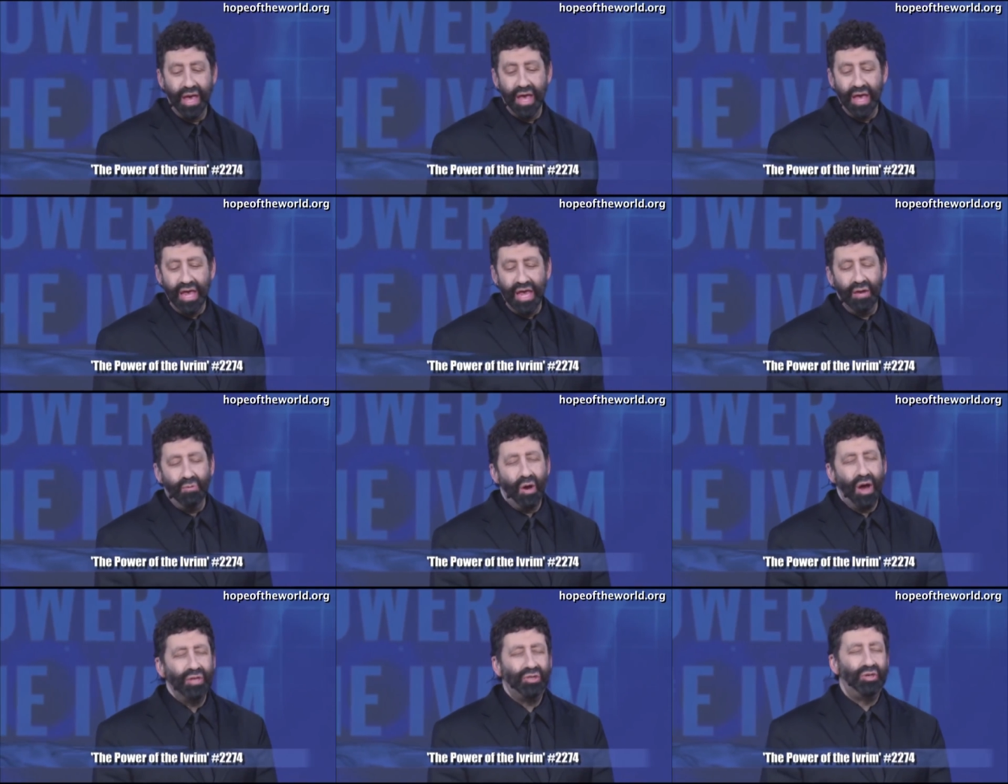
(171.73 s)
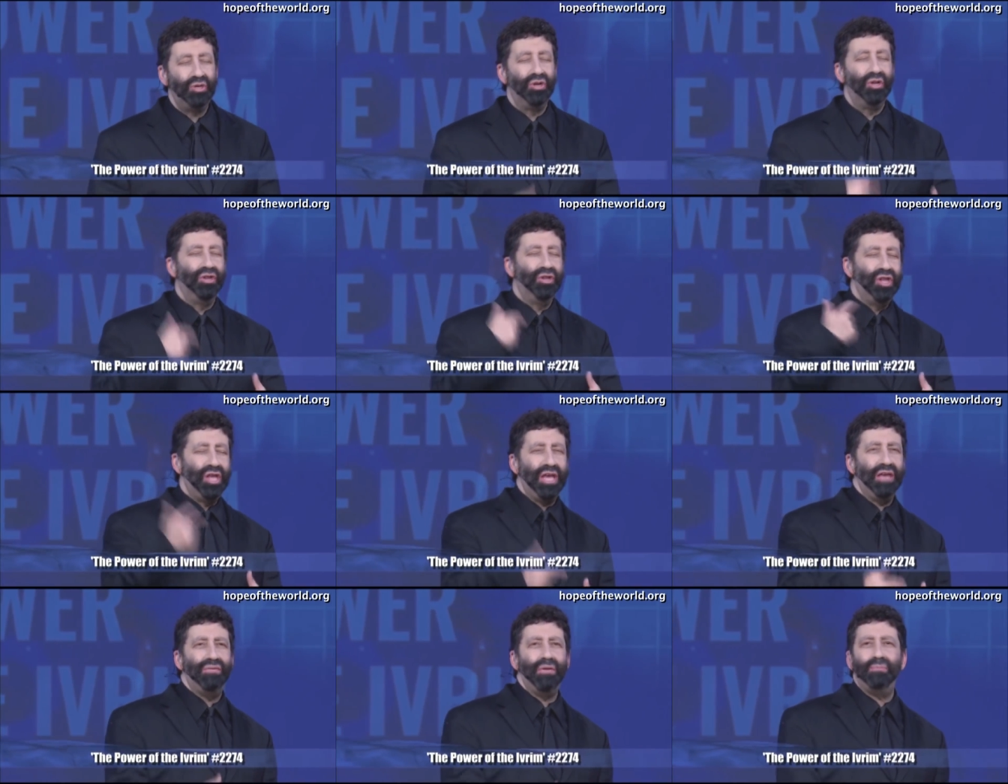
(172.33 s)
He wants you to
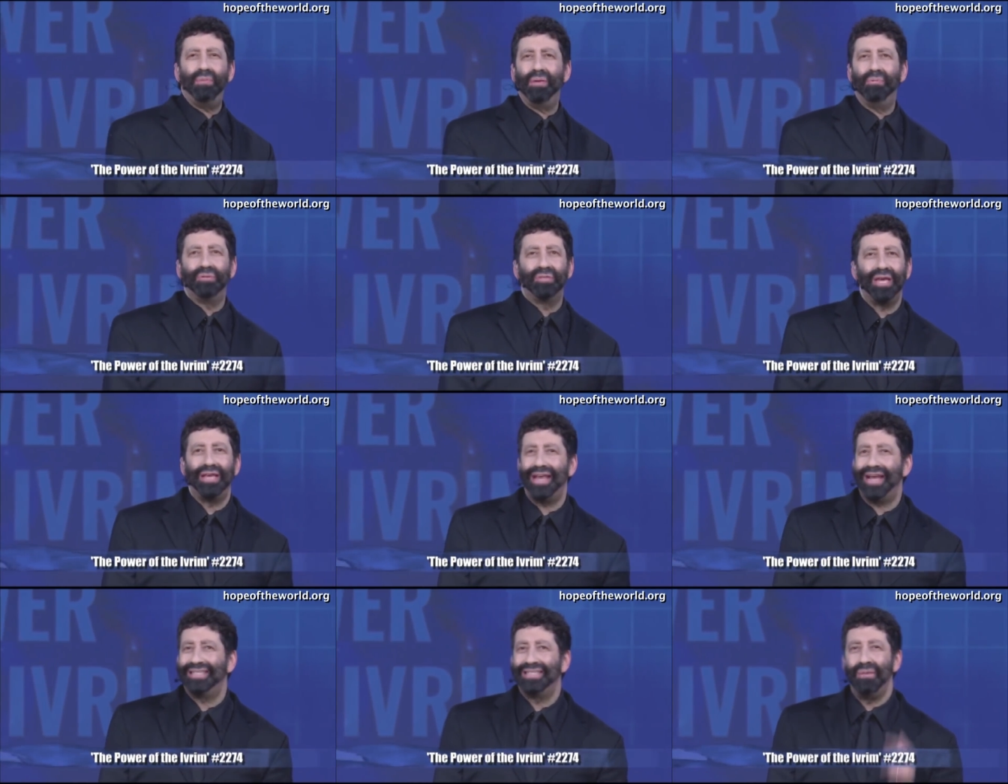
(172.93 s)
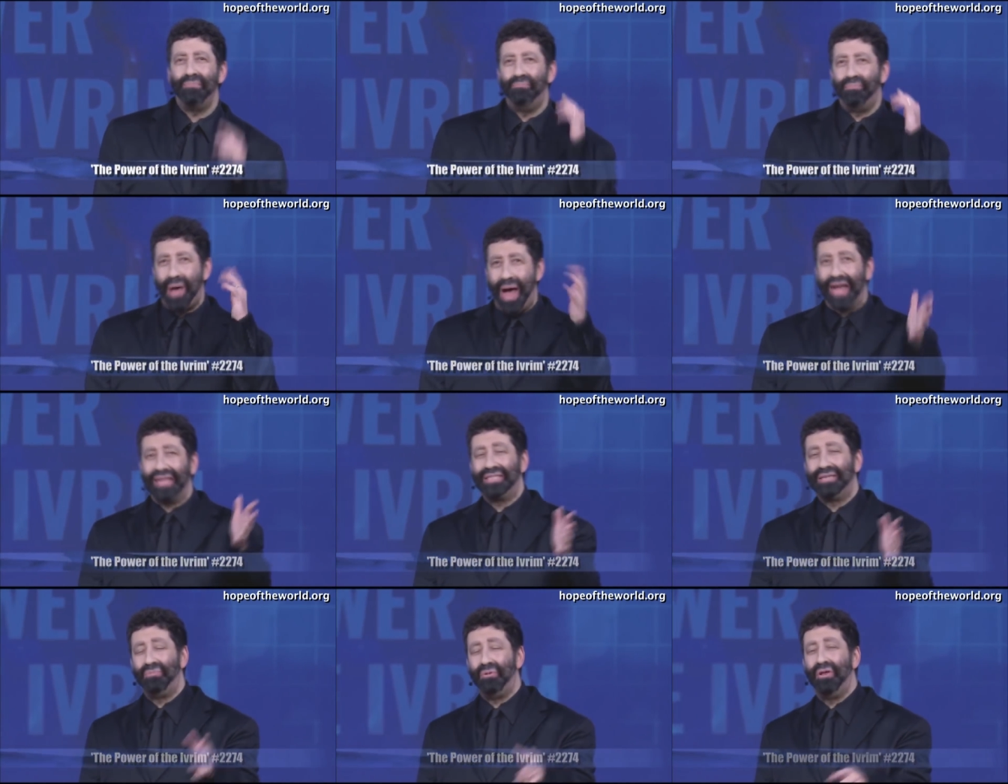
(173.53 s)
live, and people say, That's
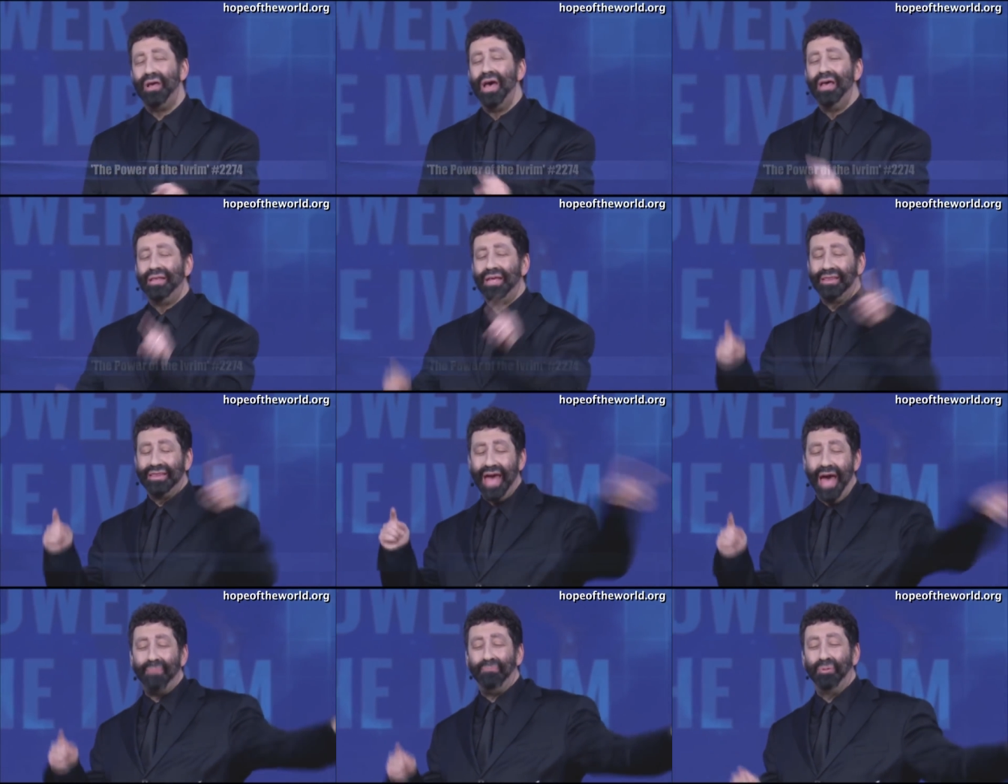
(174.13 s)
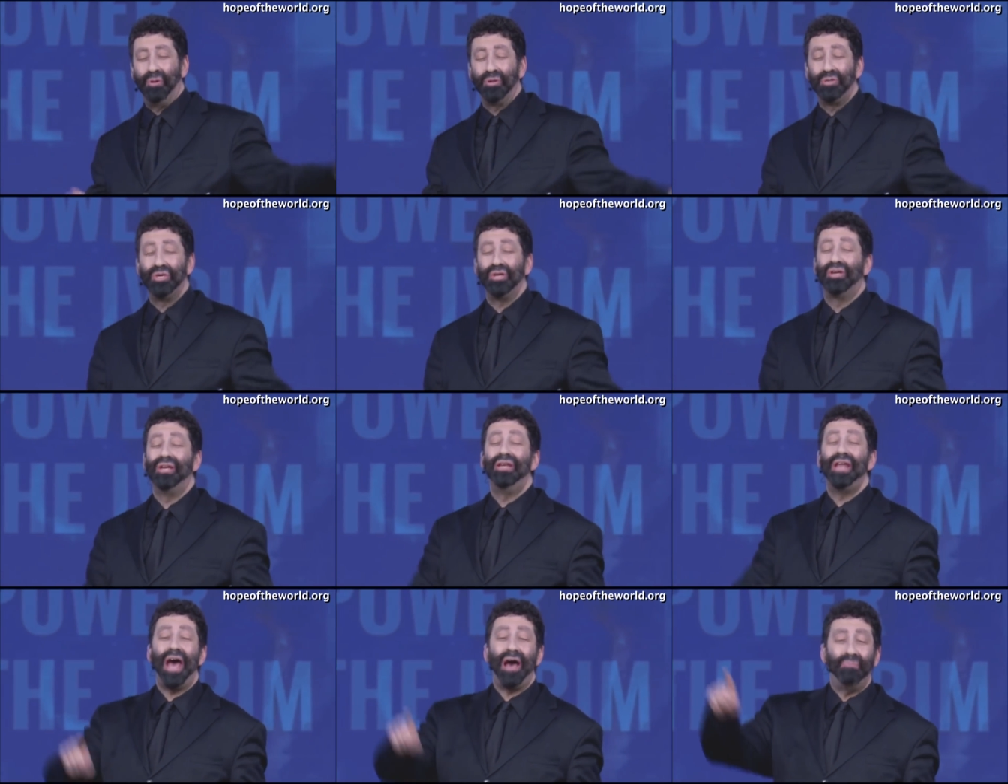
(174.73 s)
impossible that that person
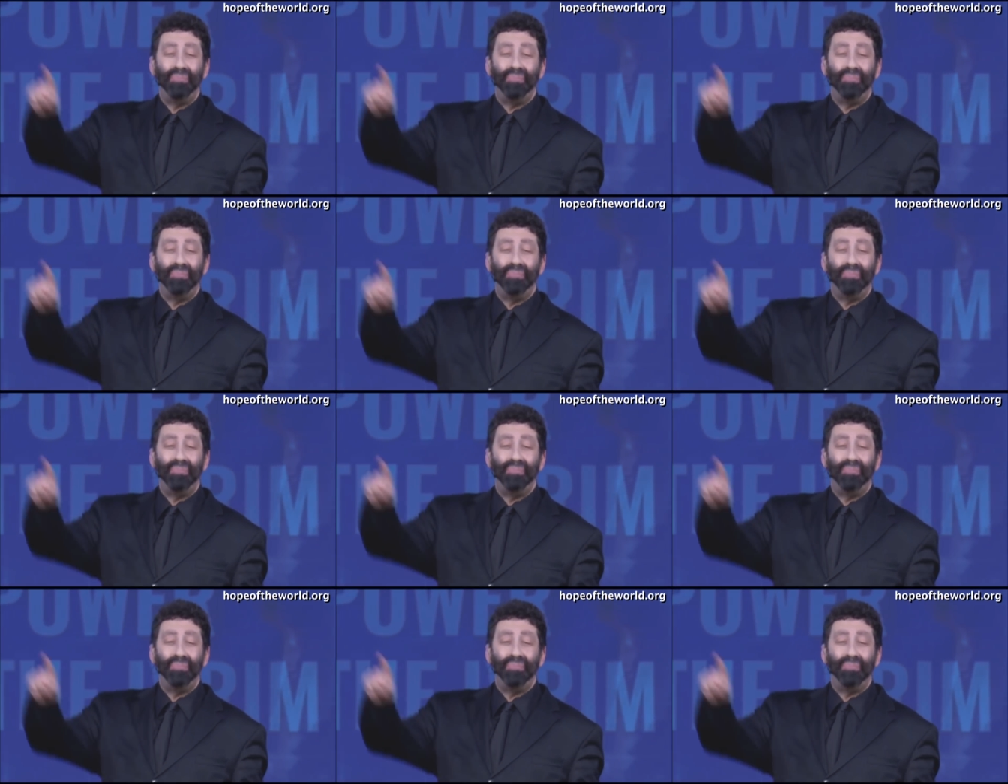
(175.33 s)
could now